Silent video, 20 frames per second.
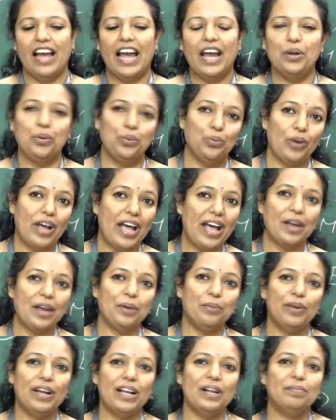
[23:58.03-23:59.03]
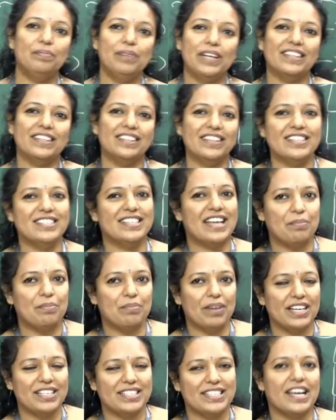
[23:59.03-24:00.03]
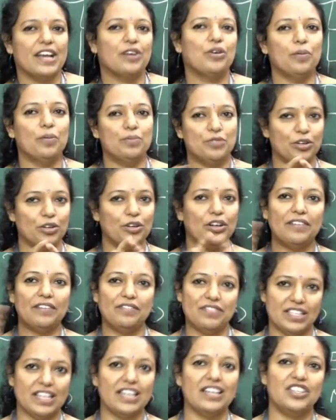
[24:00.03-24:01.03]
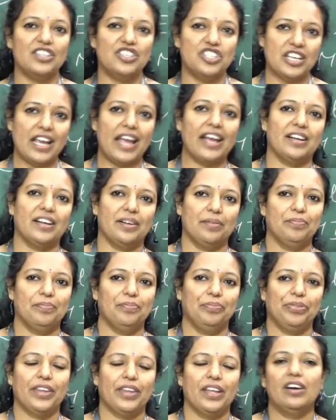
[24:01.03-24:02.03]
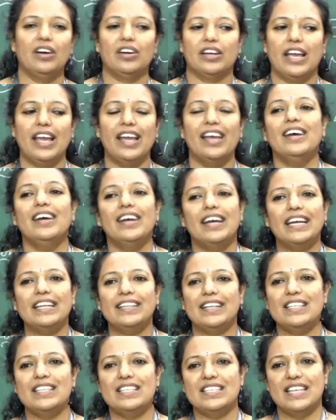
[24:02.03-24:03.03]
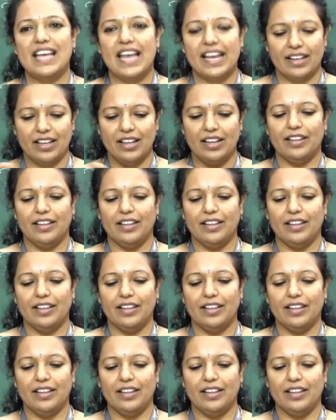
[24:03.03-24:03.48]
And where will be this MICR? Hope so you will have seen a check. Okay, in the check,